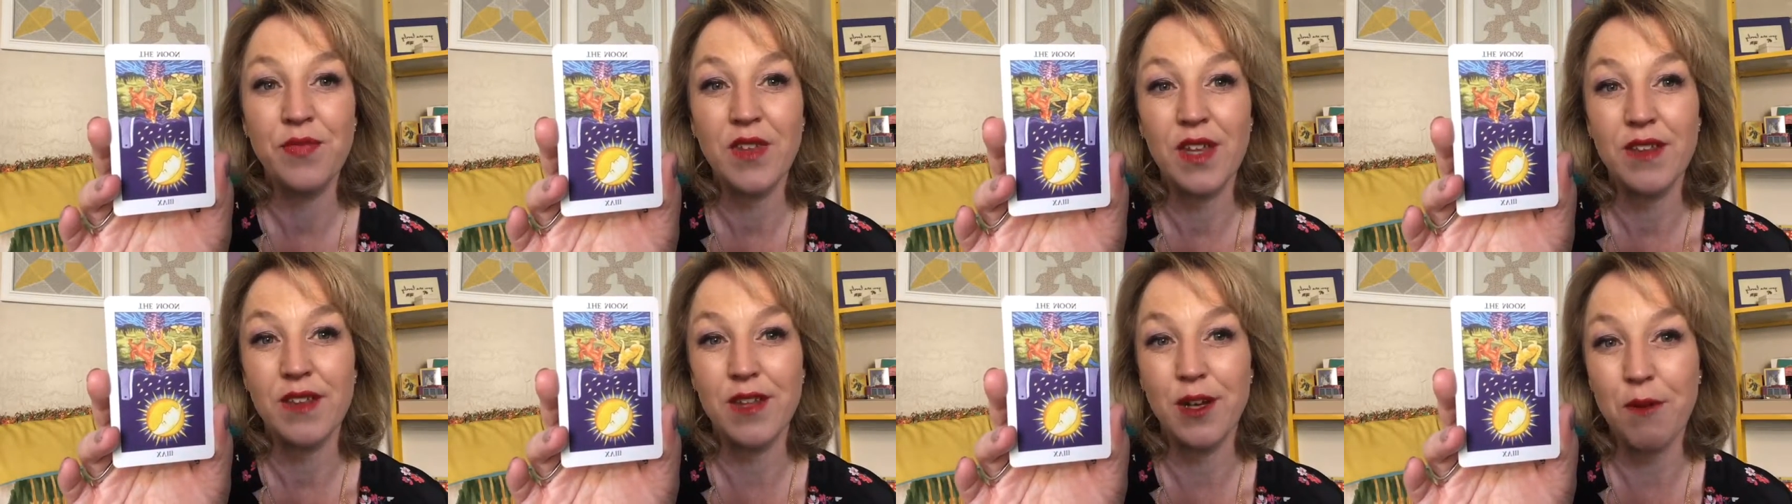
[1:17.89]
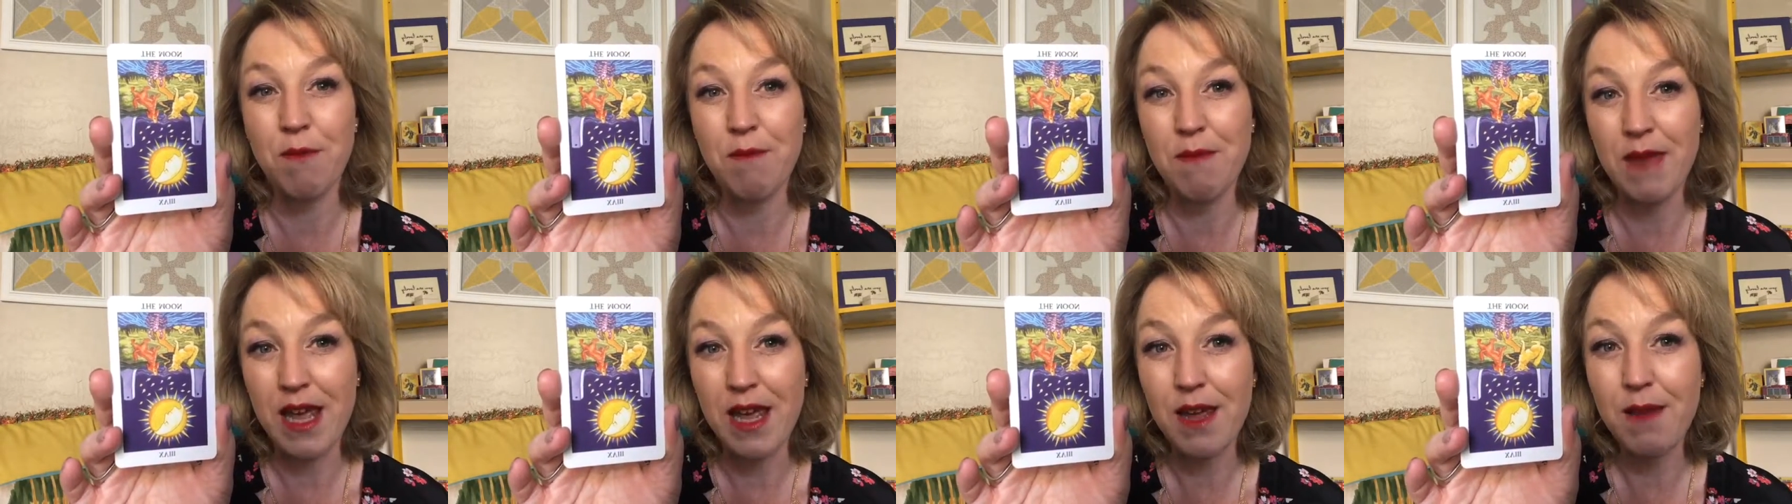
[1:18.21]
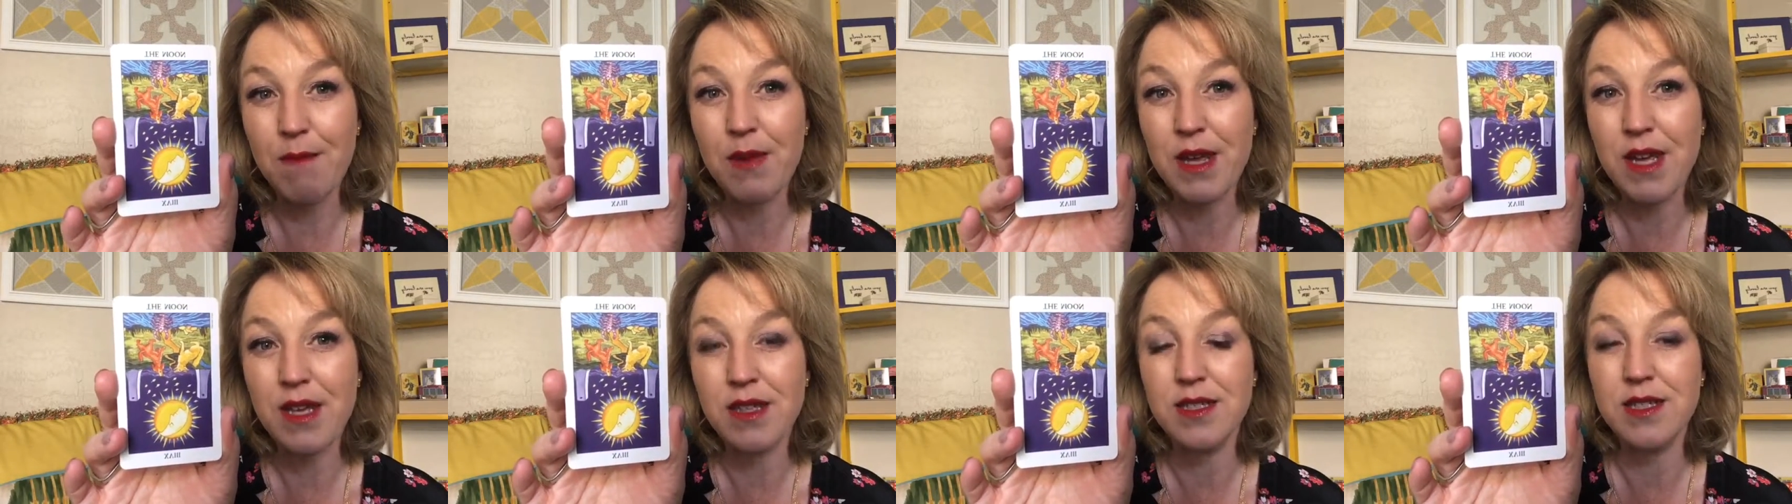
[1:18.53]
there may
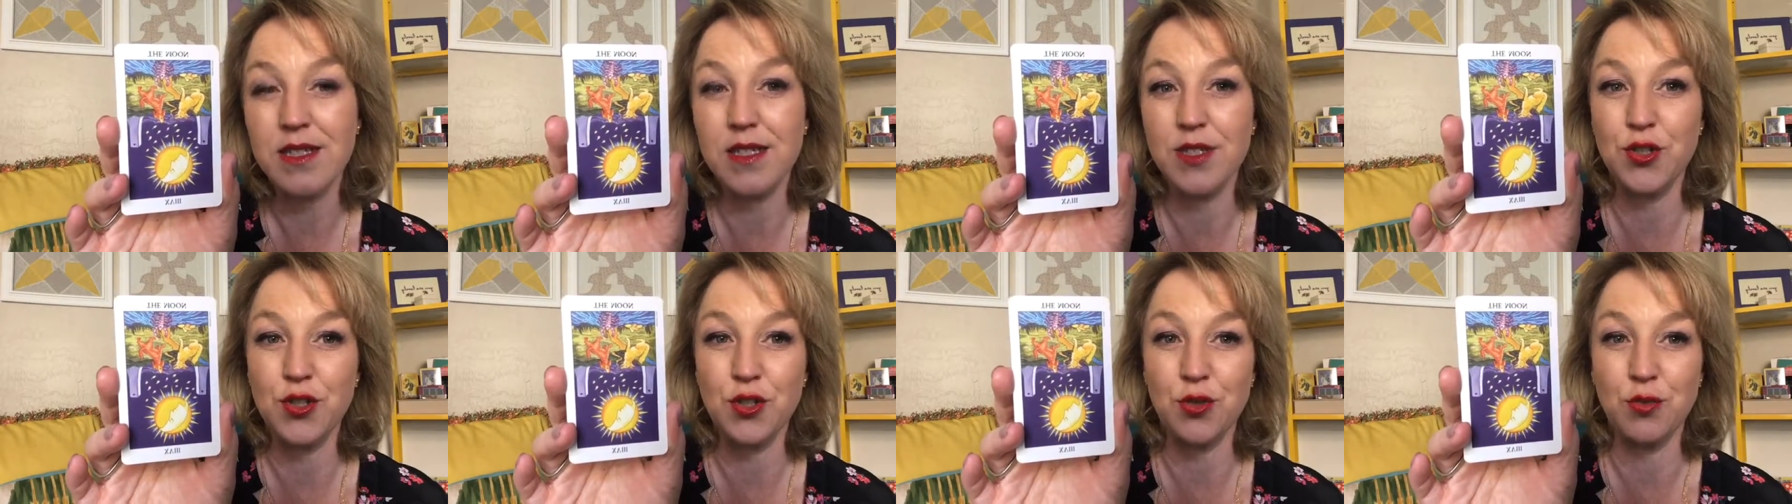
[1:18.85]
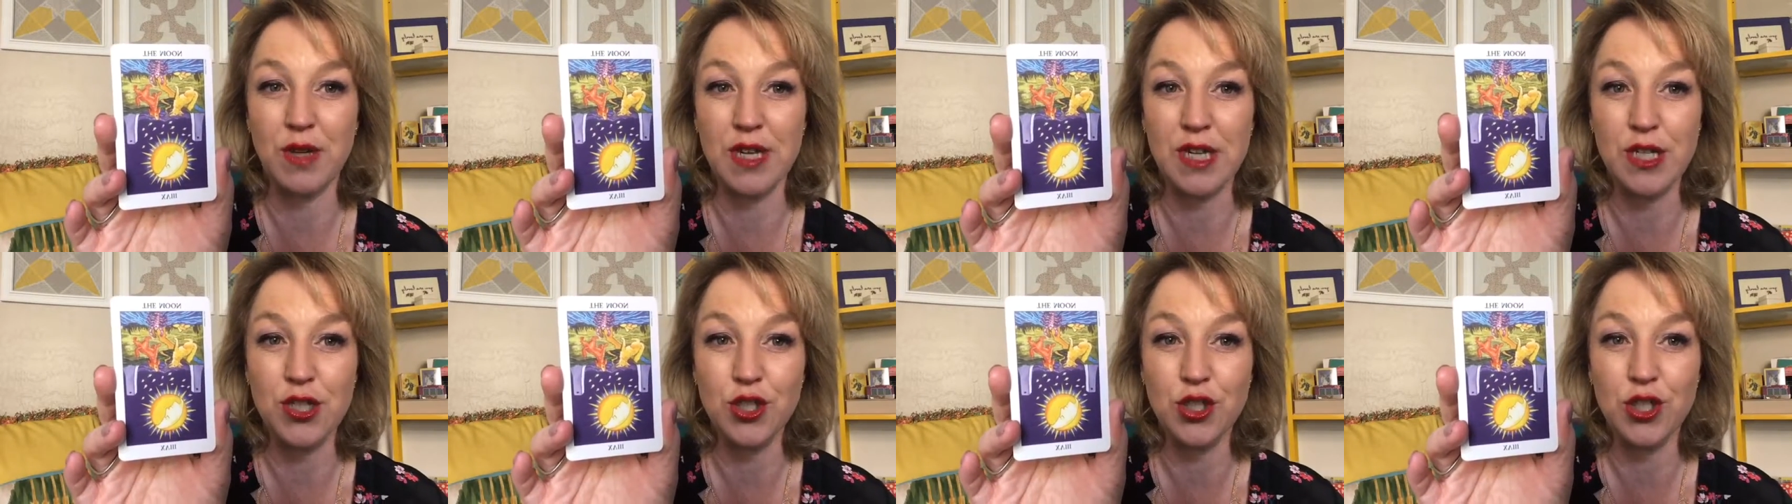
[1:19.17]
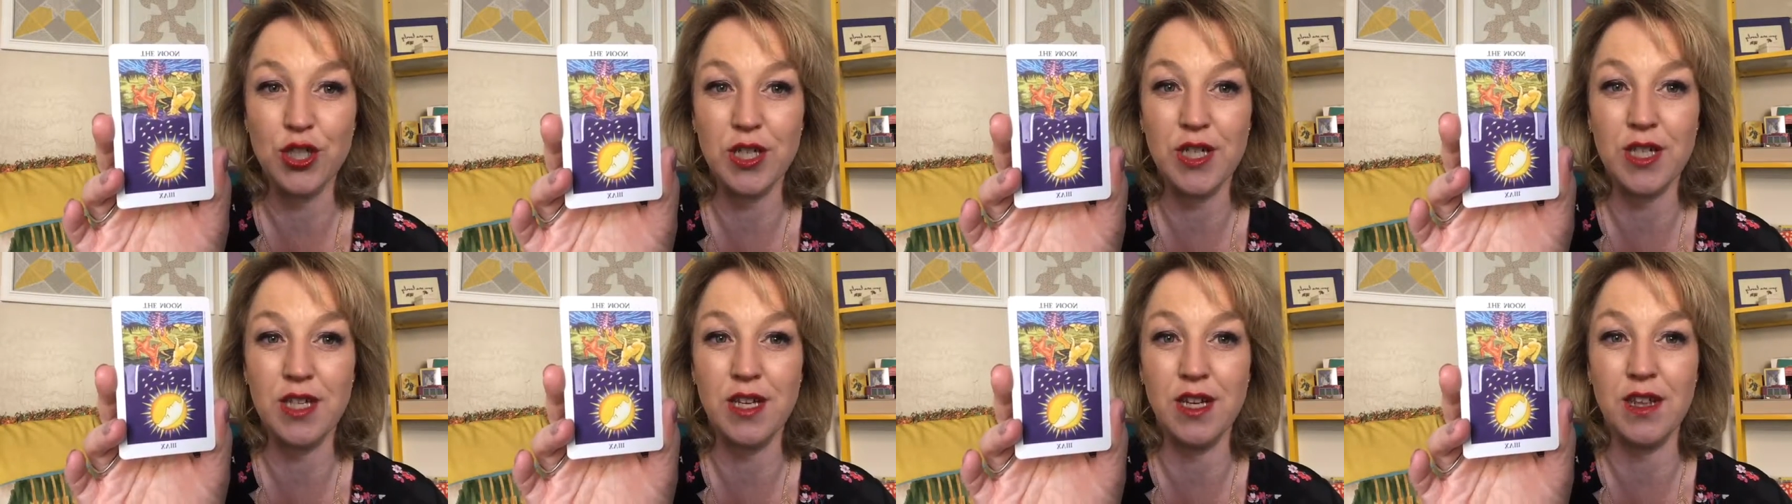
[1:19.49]
be a
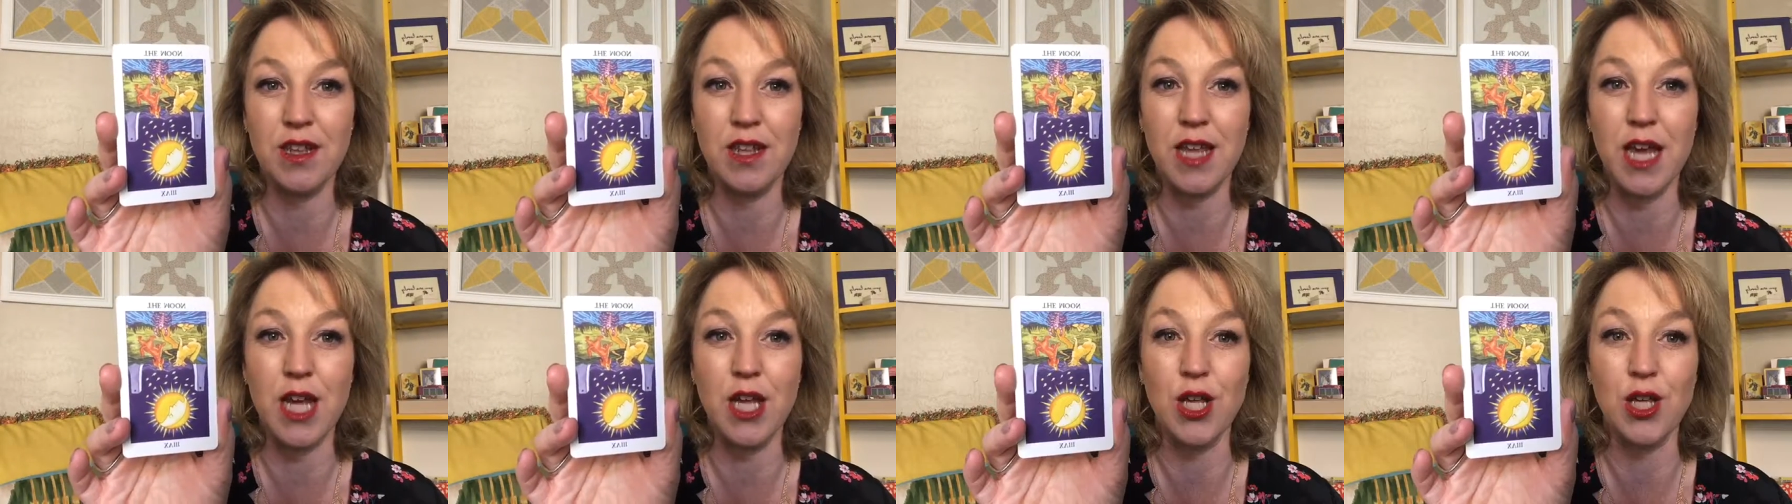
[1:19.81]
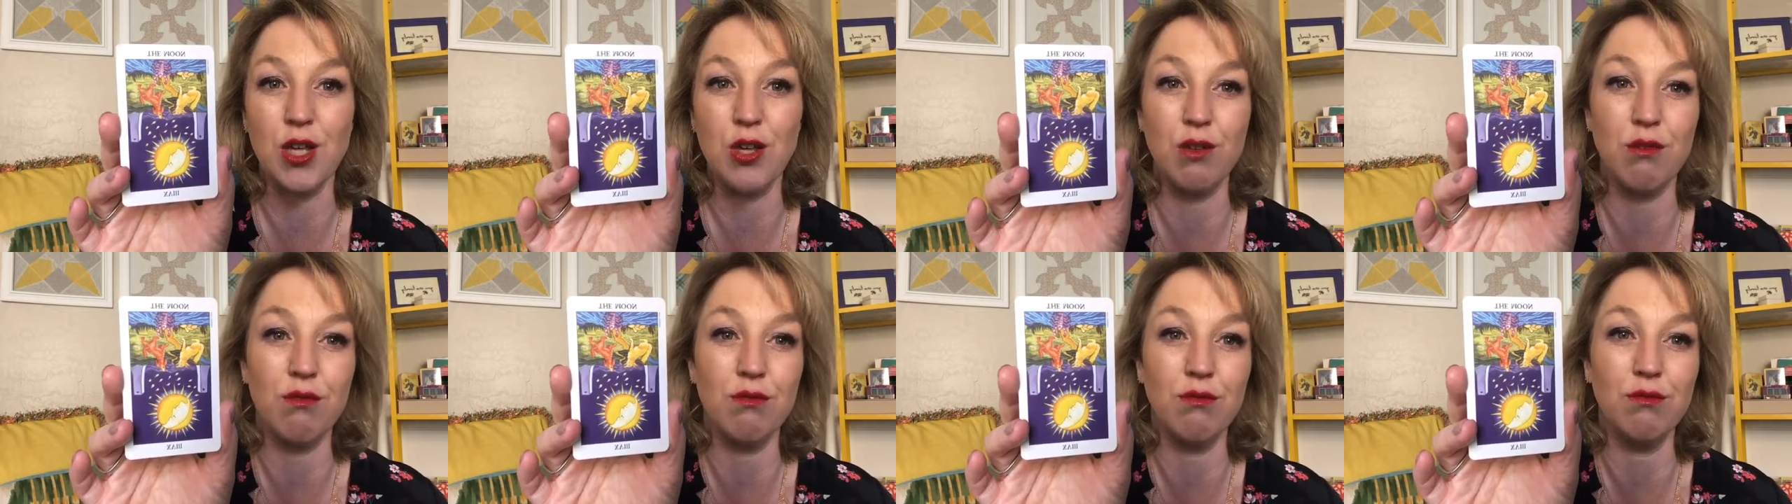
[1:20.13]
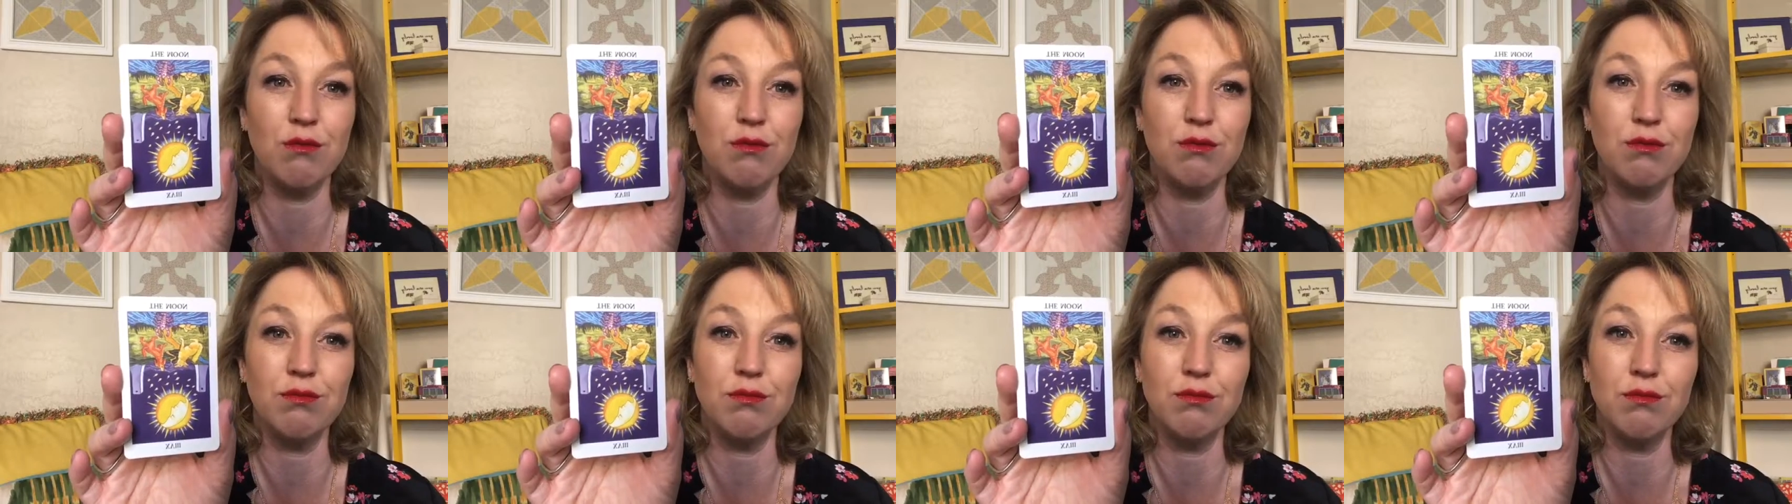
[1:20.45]
situation that
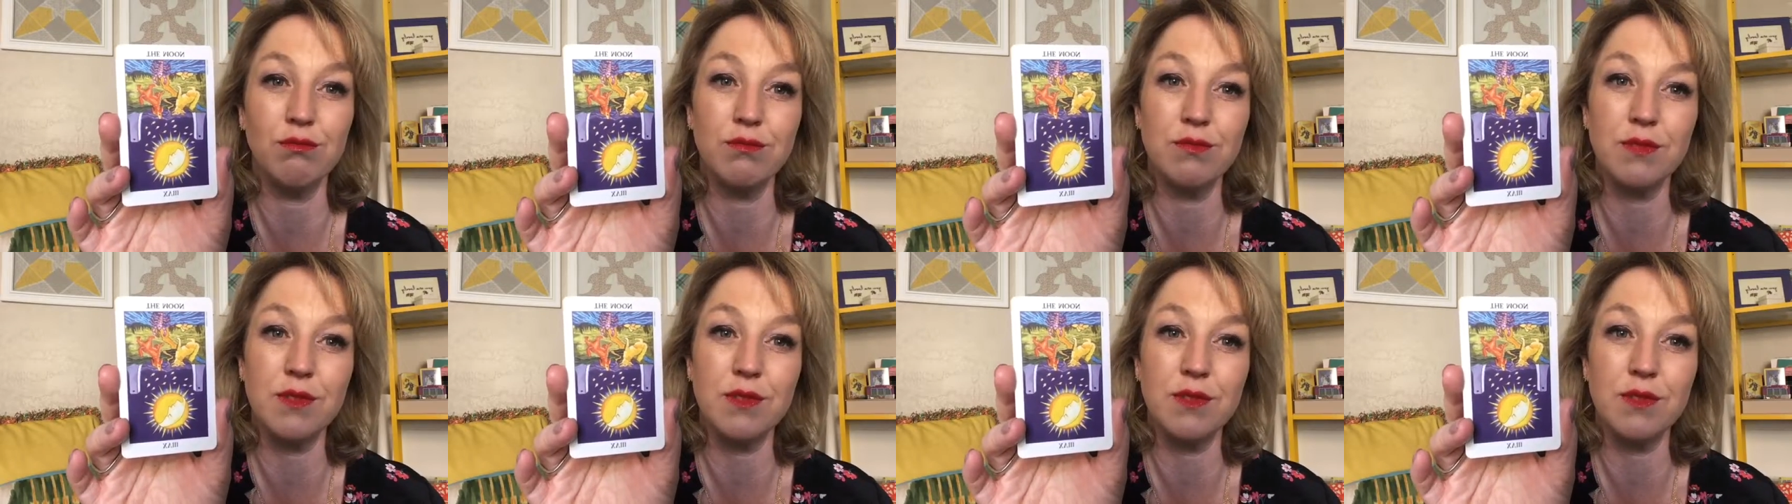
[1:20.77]
you